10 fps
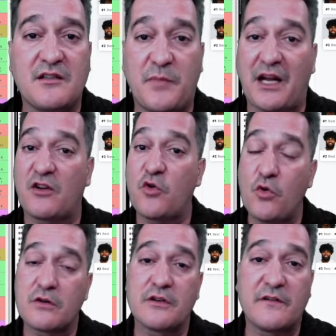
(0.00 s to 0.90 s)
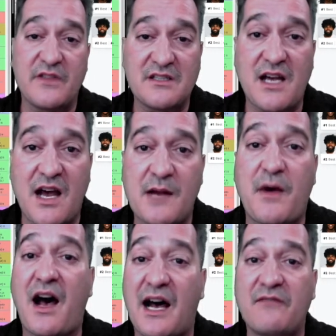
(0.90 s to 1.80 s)
About a quarter of the time
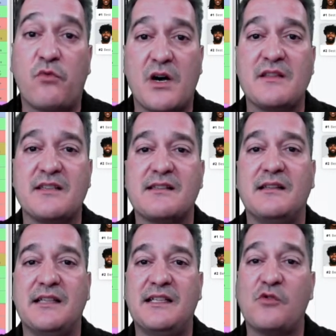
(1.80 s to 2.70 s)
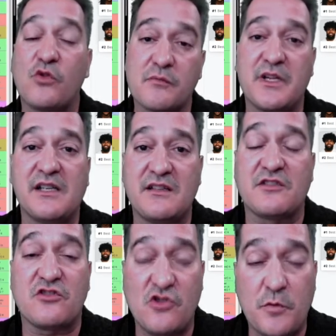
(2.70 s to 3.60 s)
I've won this league or been in the
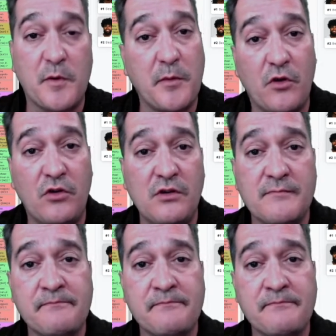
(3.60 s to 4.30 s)
Super Bowl